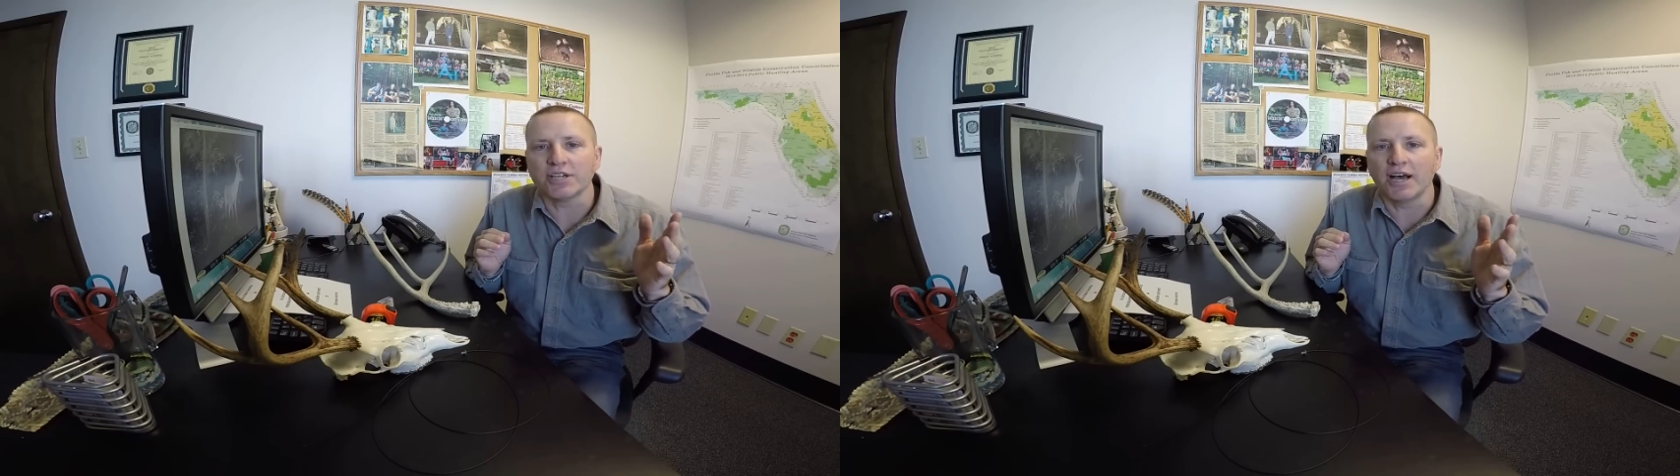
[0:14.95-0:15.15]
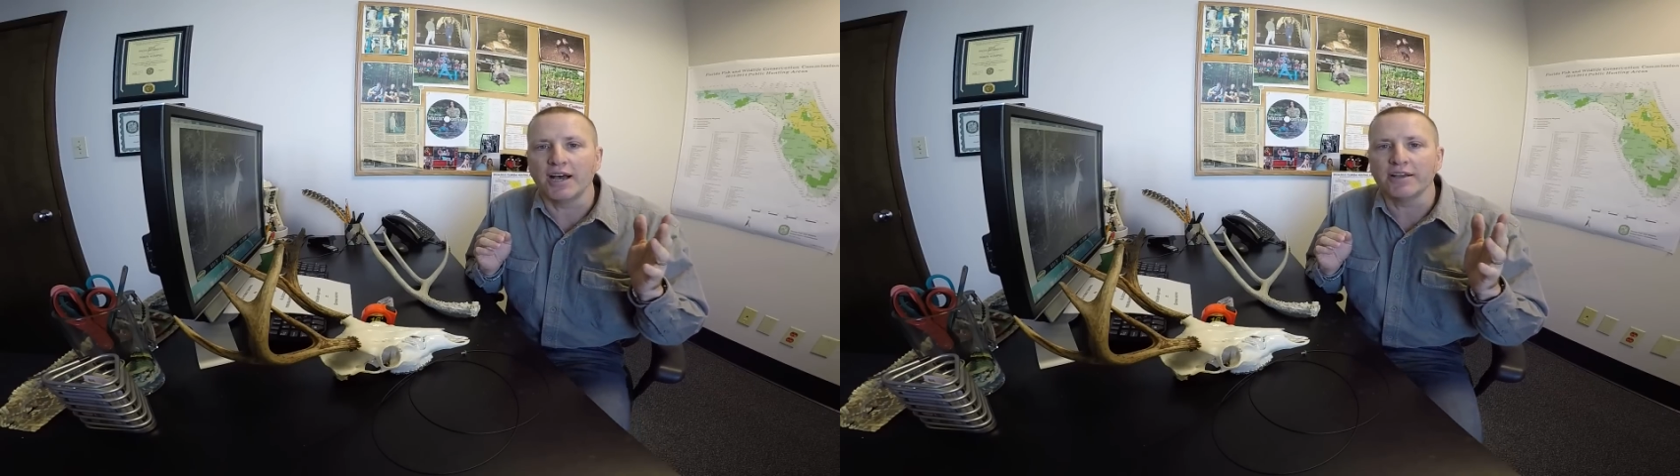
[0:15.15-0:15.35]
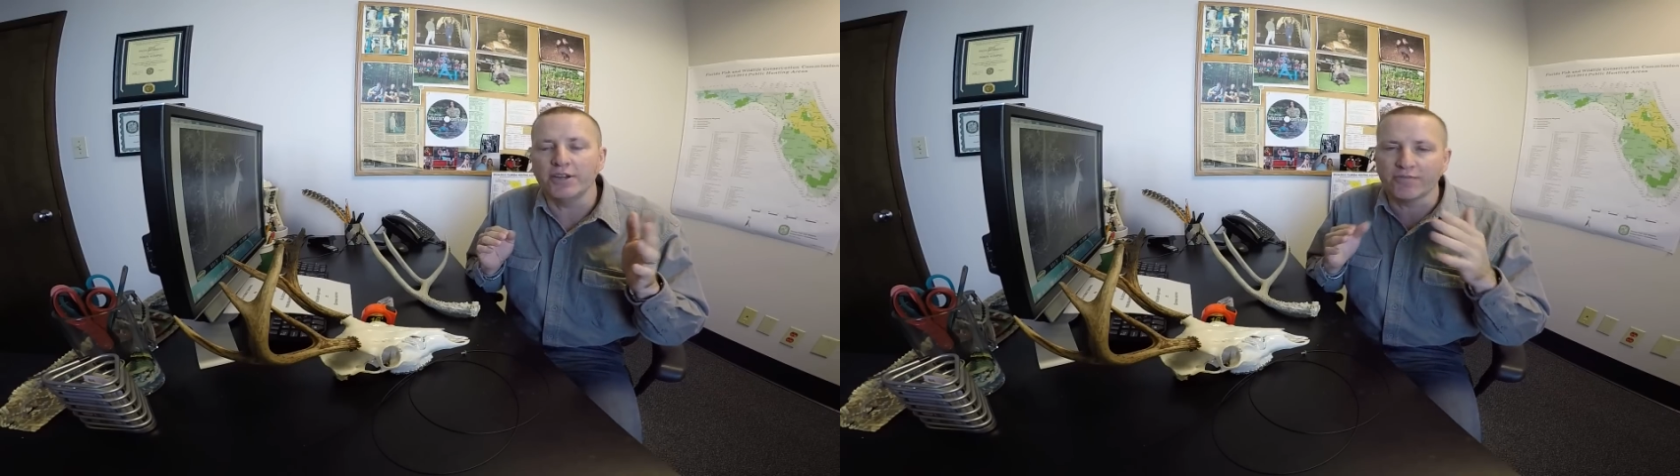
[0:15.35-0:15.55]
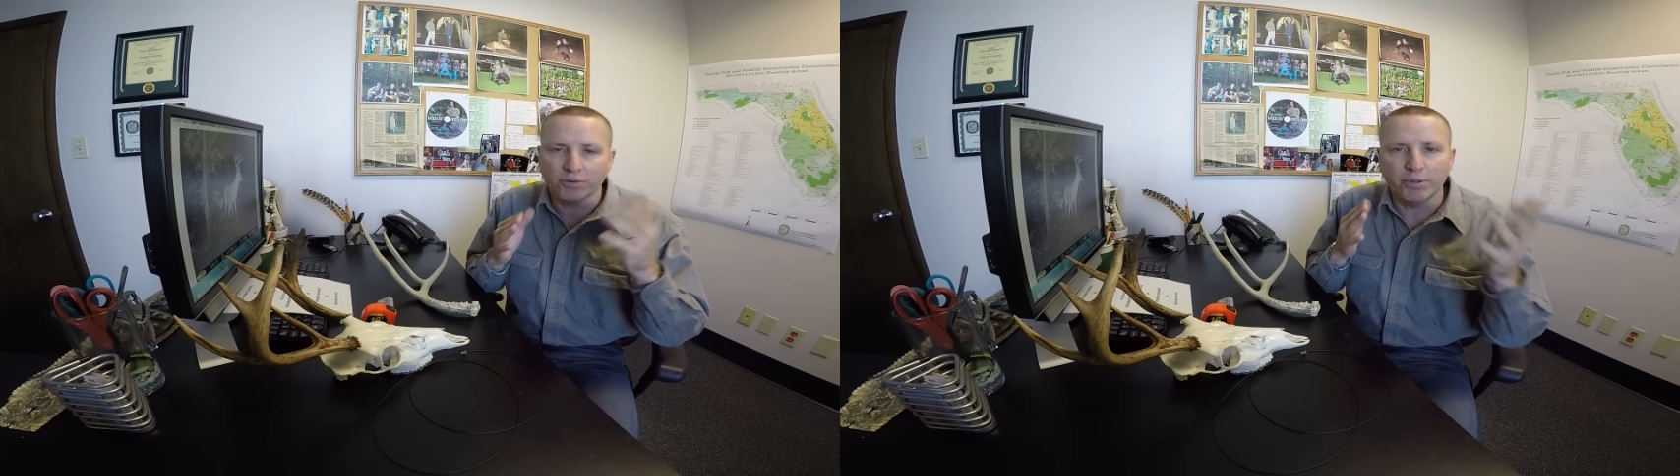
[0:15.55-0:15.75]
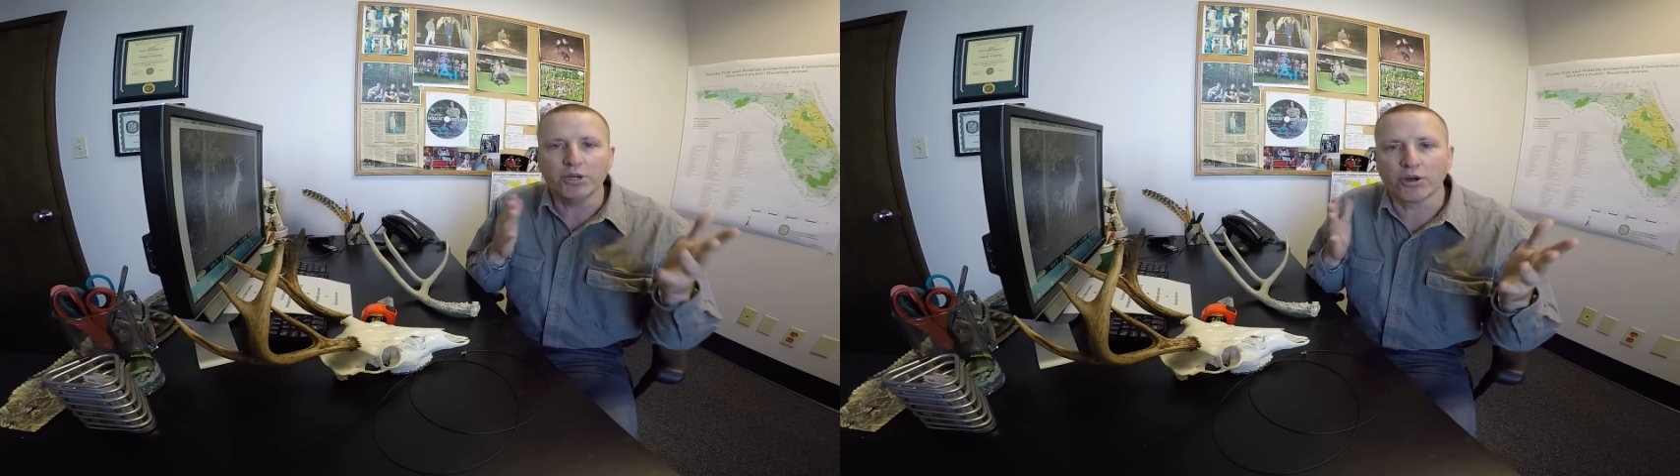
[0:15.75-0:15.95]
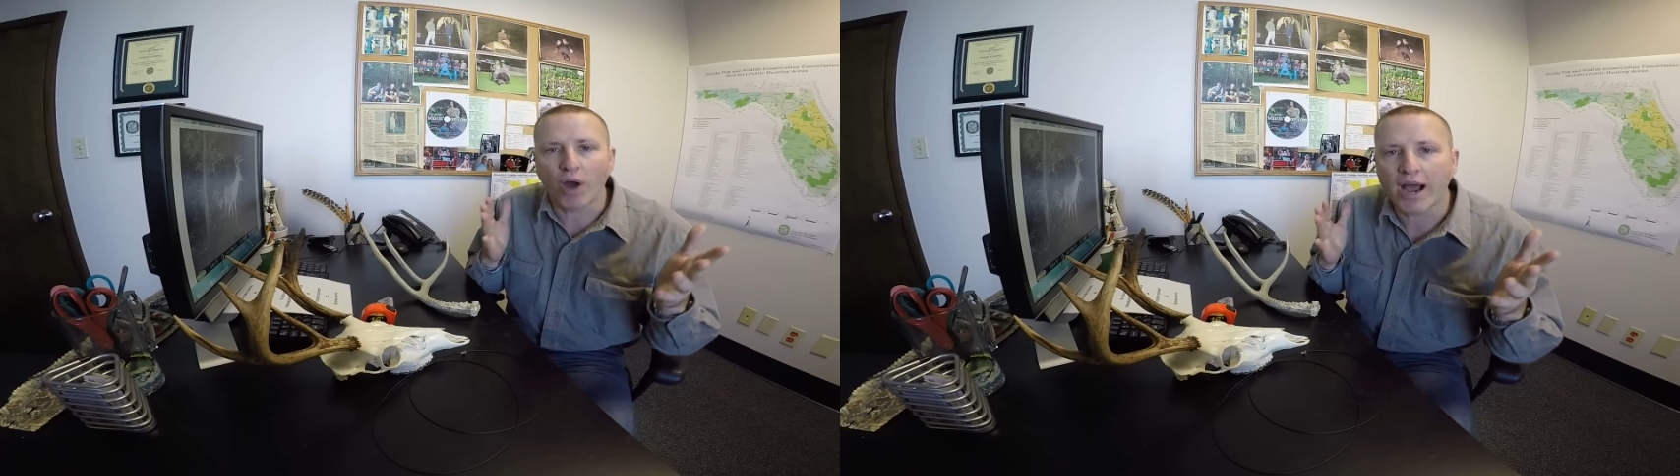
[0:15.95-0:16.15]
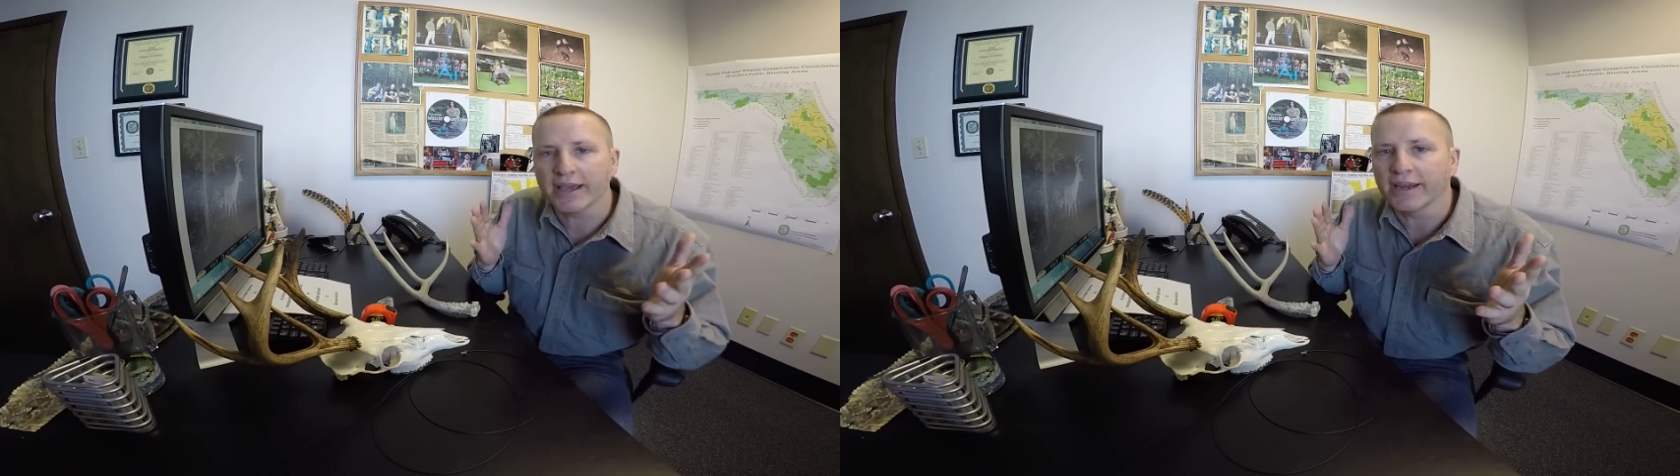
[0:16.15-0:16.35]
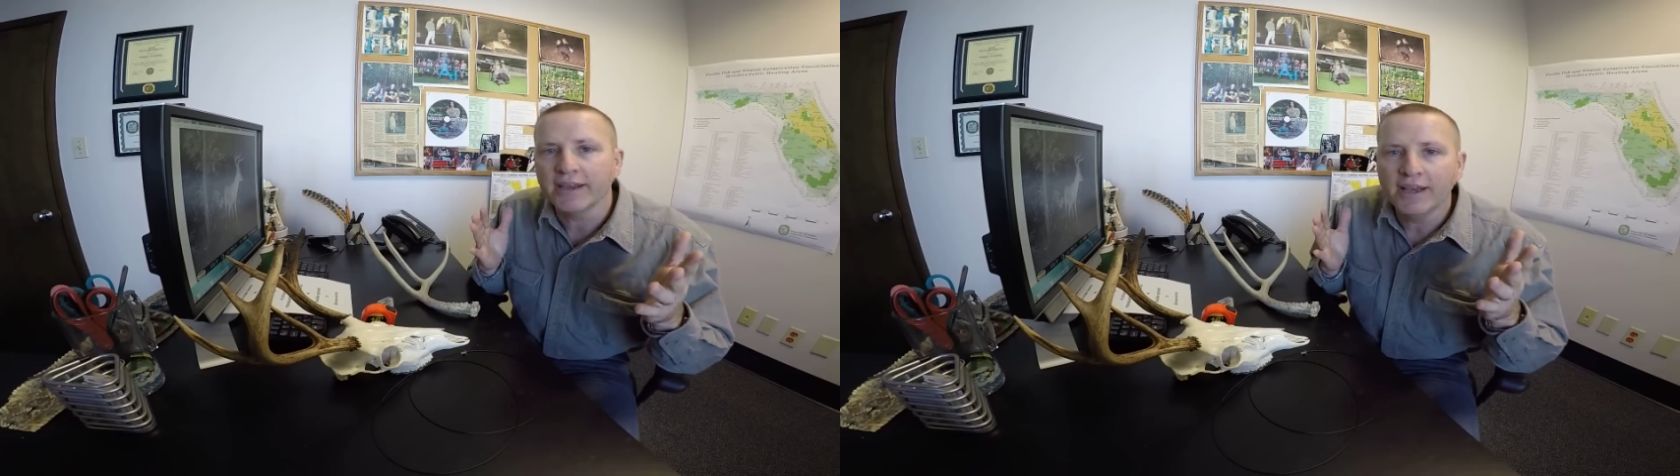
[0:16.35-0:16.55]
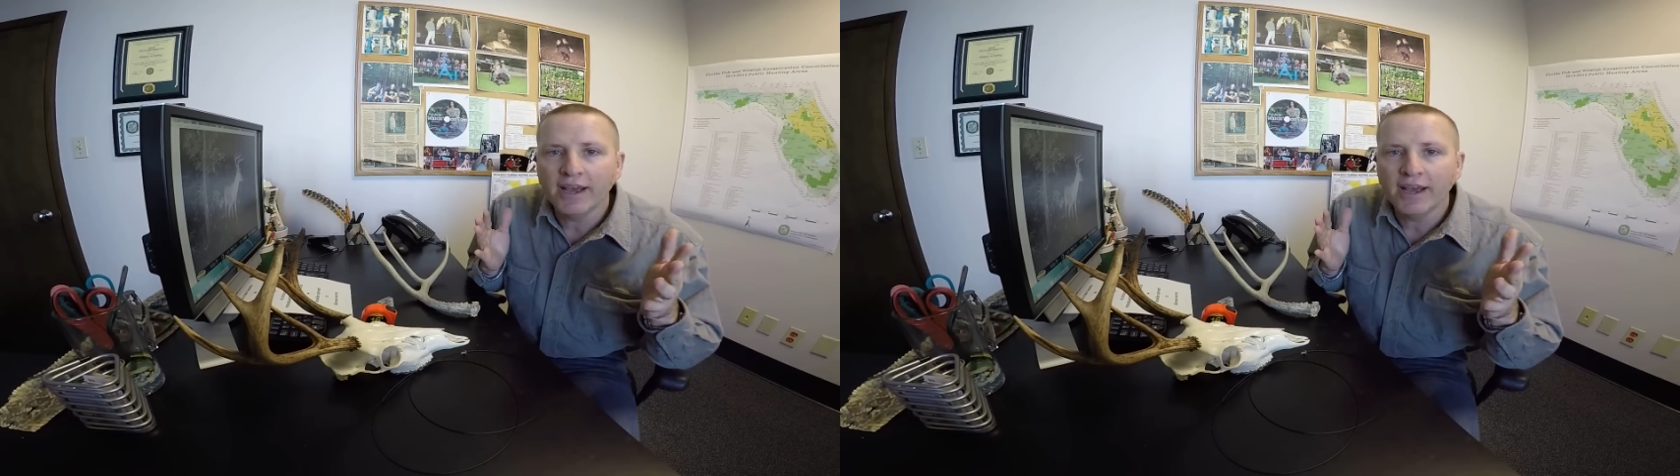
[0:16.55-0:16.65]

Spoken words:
for Boone and Crockett.